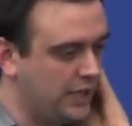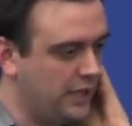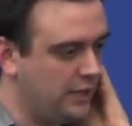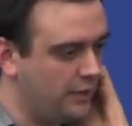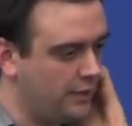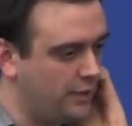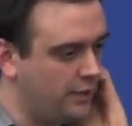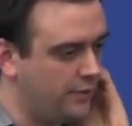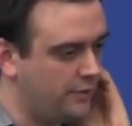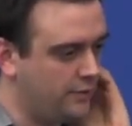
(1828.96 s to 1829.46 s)

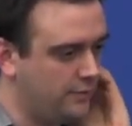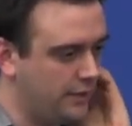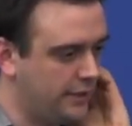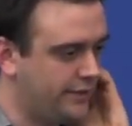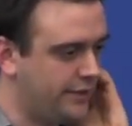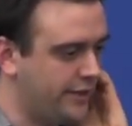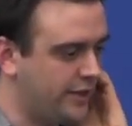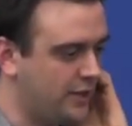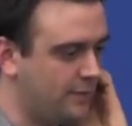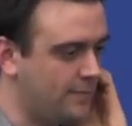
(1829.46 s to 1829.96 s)
kilo,
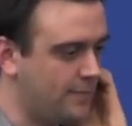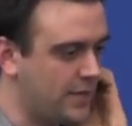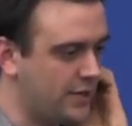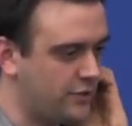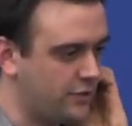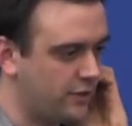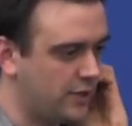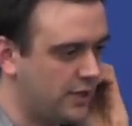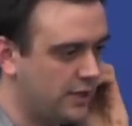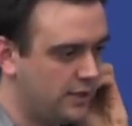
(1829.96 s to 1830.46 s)
that's how they
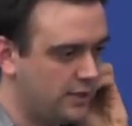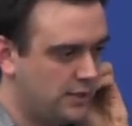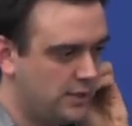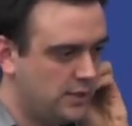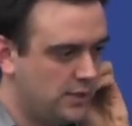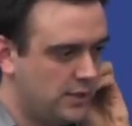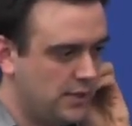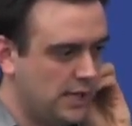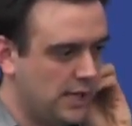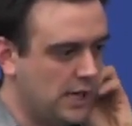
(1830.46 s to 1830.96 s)
measure it,
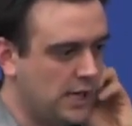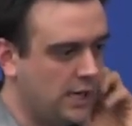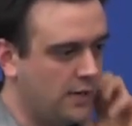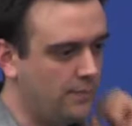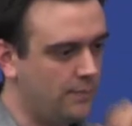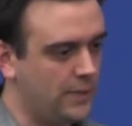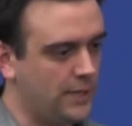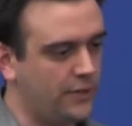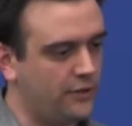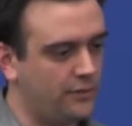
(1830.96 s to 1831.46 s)

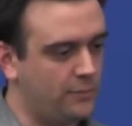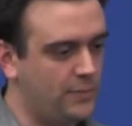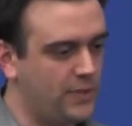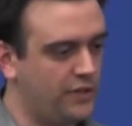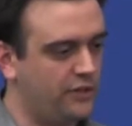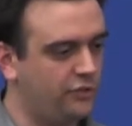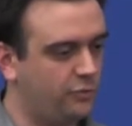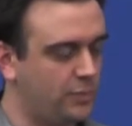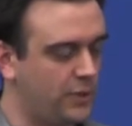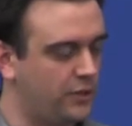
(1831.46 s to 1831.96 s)
and it's a
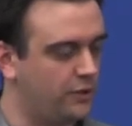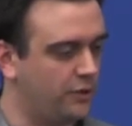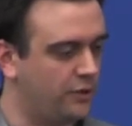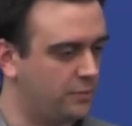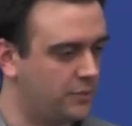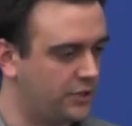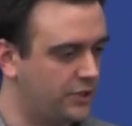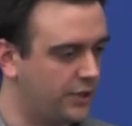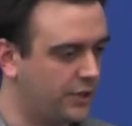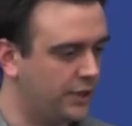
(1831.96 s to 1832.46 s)
big spindle
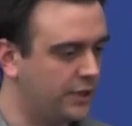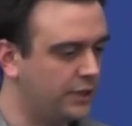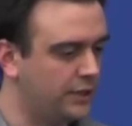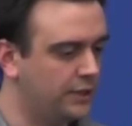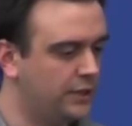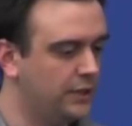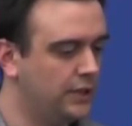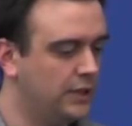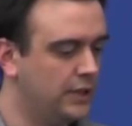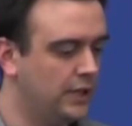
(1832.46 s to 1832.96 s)
of material.
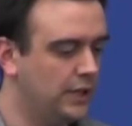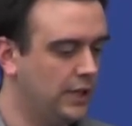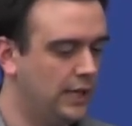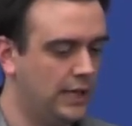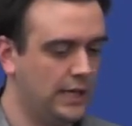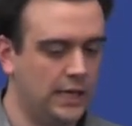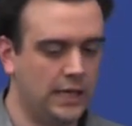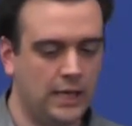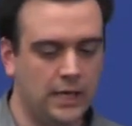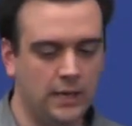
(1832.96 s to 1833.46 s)

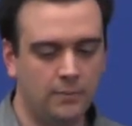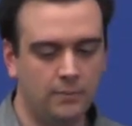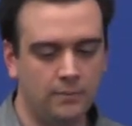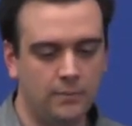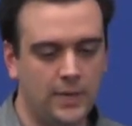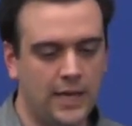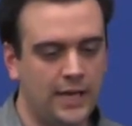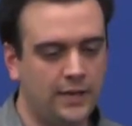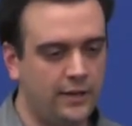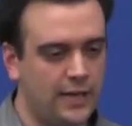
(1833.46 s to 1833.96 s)

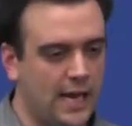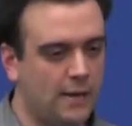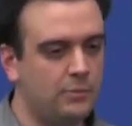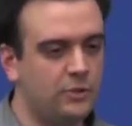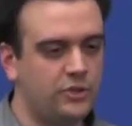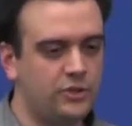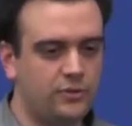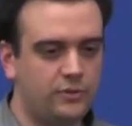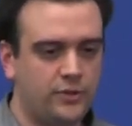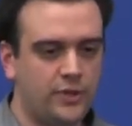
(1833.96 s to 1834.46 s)
And how
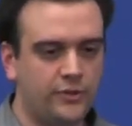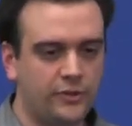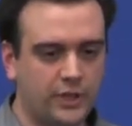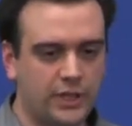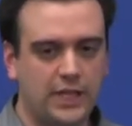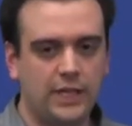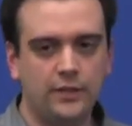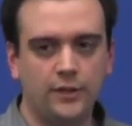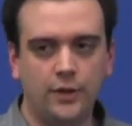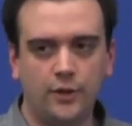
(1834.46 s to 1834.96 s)
much does a
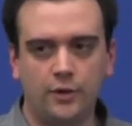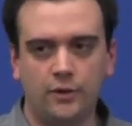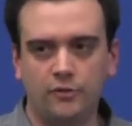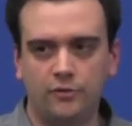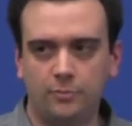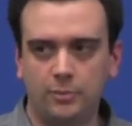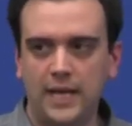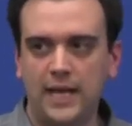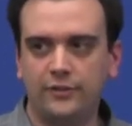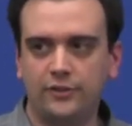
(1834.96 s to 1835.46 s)
kilo
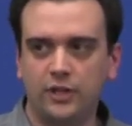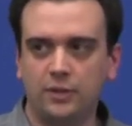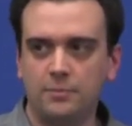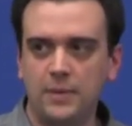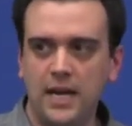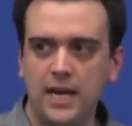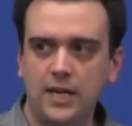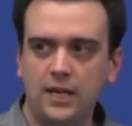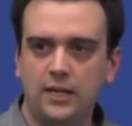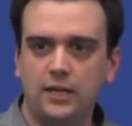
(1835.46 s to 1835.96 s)
of plastic
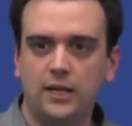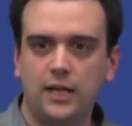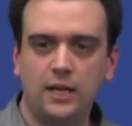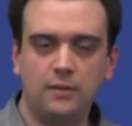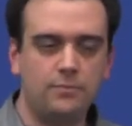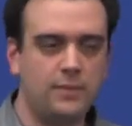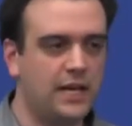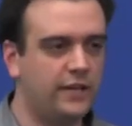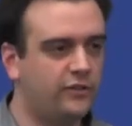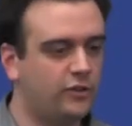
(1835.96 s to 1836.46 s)
make?
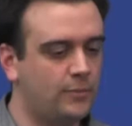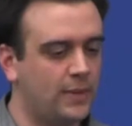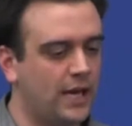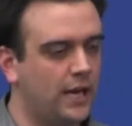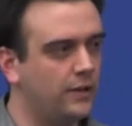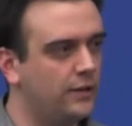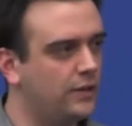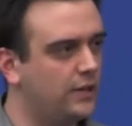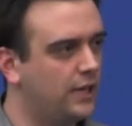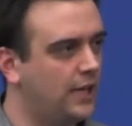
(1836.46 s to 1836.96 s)
It makes
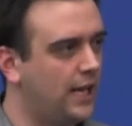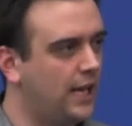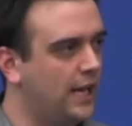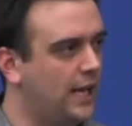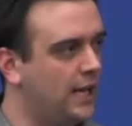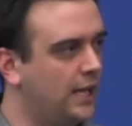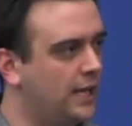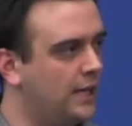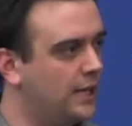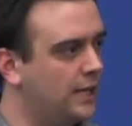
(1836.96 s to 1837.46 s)
about
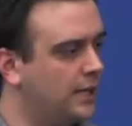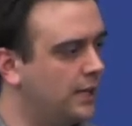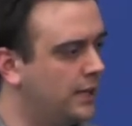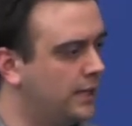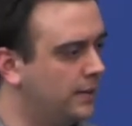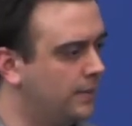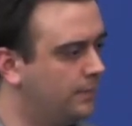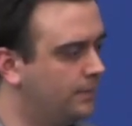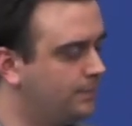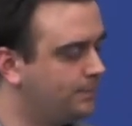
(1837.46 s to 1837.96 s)

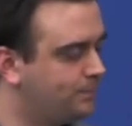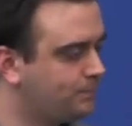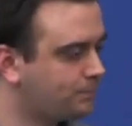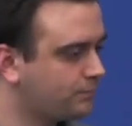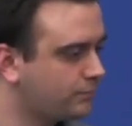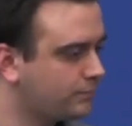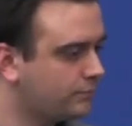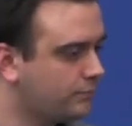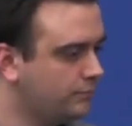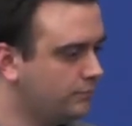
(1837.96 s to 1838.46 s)
a
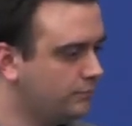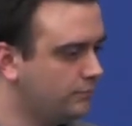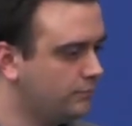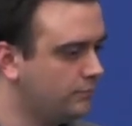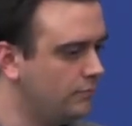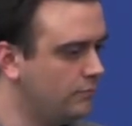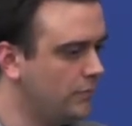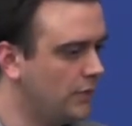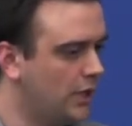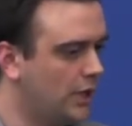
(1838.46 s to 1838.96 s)

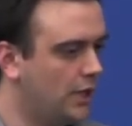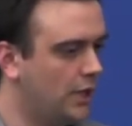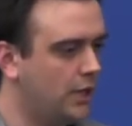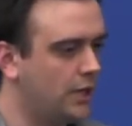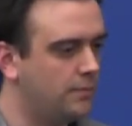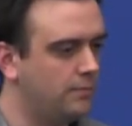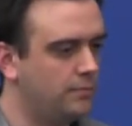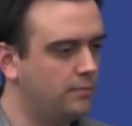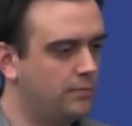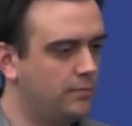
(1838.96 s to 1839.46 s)

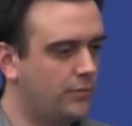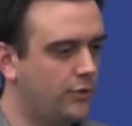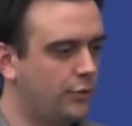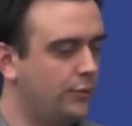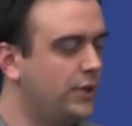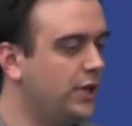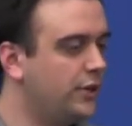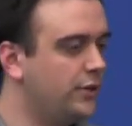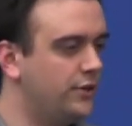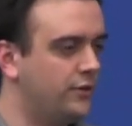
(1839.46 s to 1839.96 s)

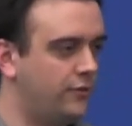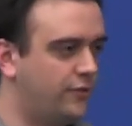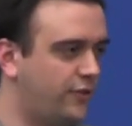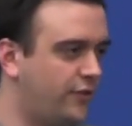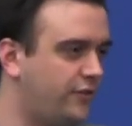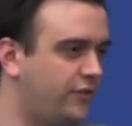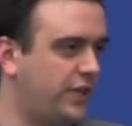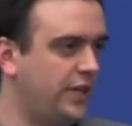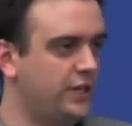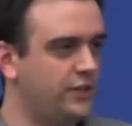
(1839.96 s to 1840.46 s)

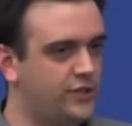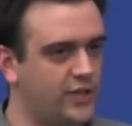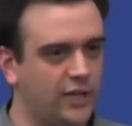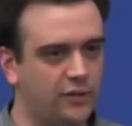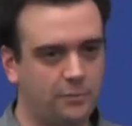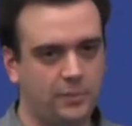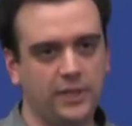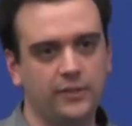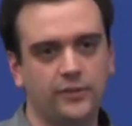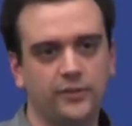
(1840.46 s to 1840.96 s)
315
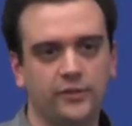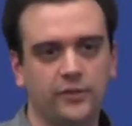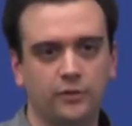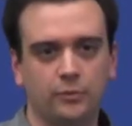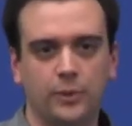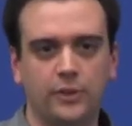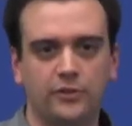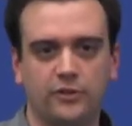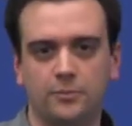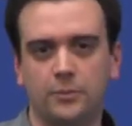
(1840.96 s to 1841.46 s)
chess pieces.
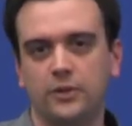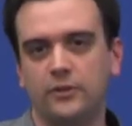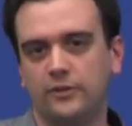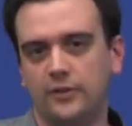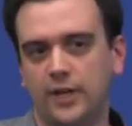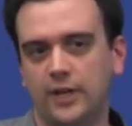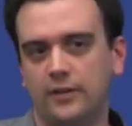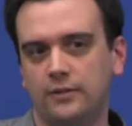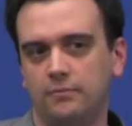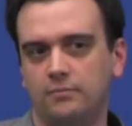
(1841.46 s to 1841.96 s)

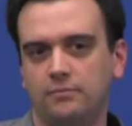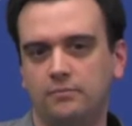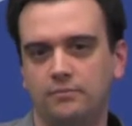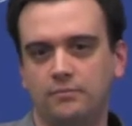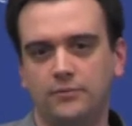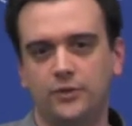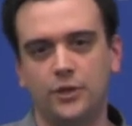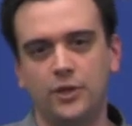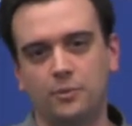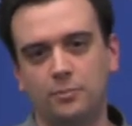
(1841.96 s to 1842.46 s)

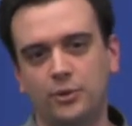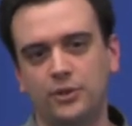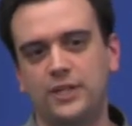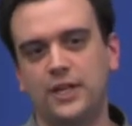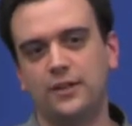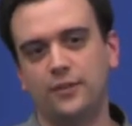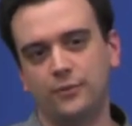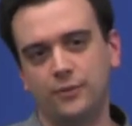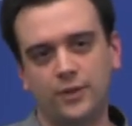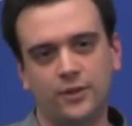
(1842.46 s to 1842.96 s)
So you can
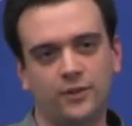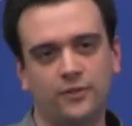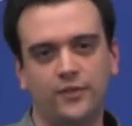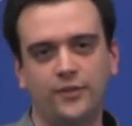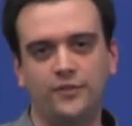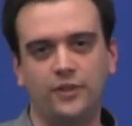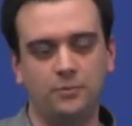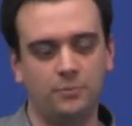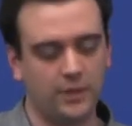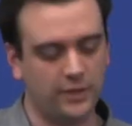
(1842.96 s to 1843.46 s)
print out
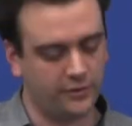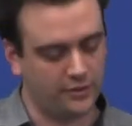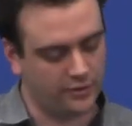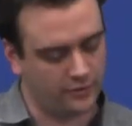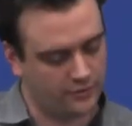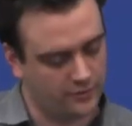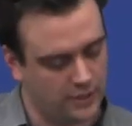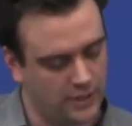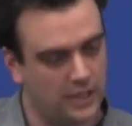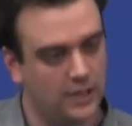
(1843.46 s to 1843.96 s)
315 pieces.
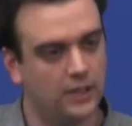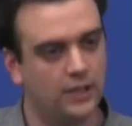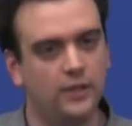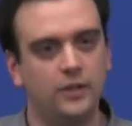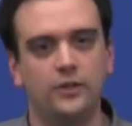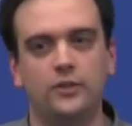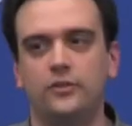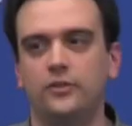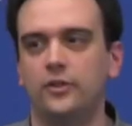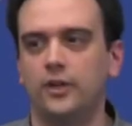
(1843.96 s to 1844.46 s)

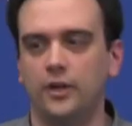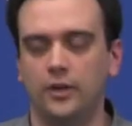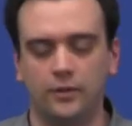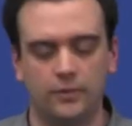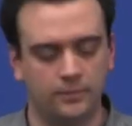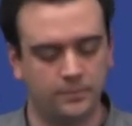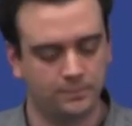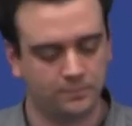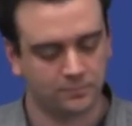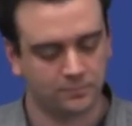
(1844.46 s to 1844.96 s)
So